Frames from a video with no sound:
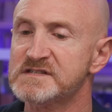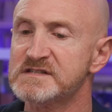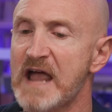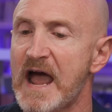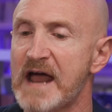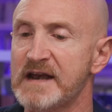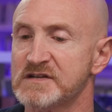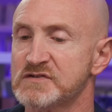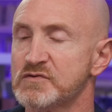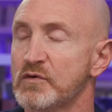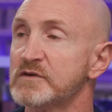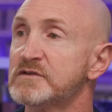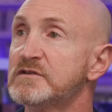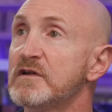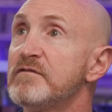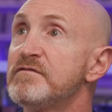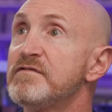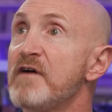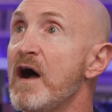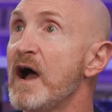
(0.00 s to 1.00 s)
status or
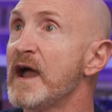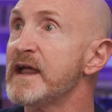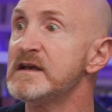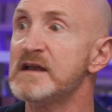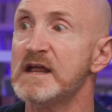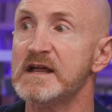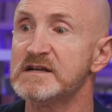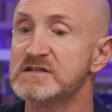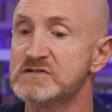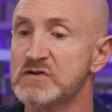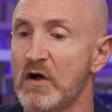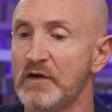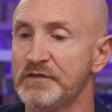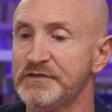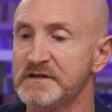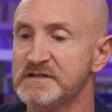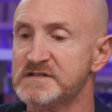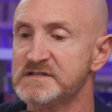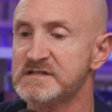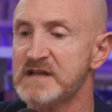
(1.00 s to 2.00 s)
divine
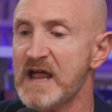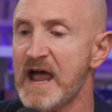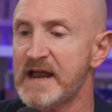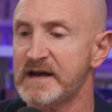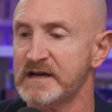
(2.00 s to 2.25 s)
exalted status.